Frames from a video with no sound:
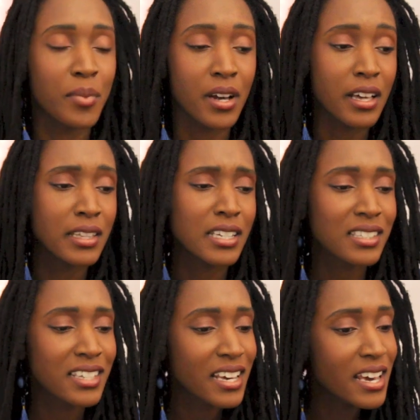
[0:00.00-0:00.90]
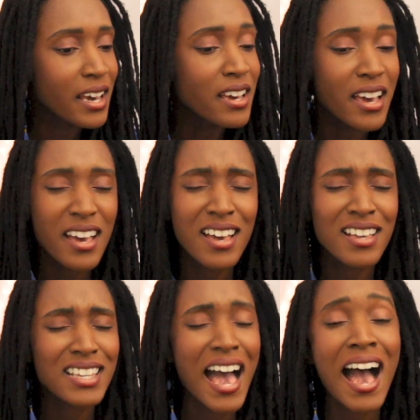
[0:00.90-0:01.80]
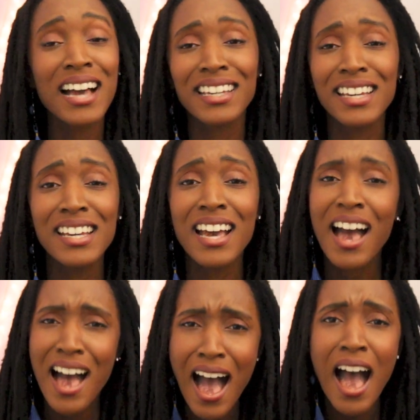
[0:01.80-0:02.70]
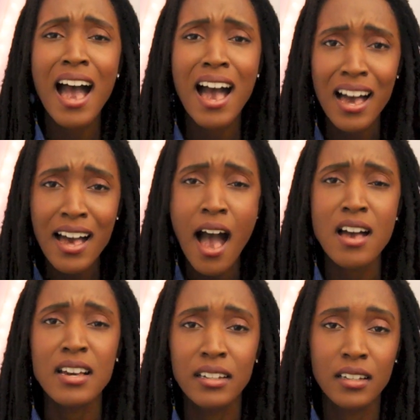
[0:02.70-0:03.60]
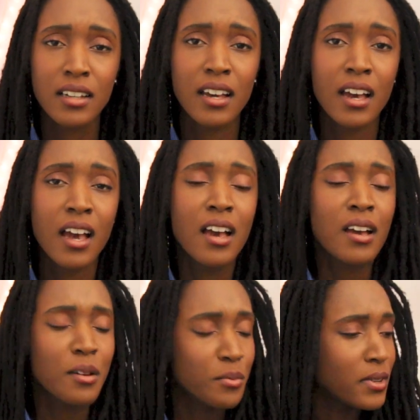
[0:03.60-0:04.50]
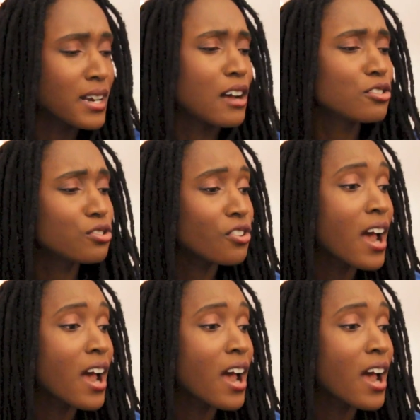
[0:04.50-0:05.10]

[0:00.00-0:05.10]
but these tears I can't hide. But I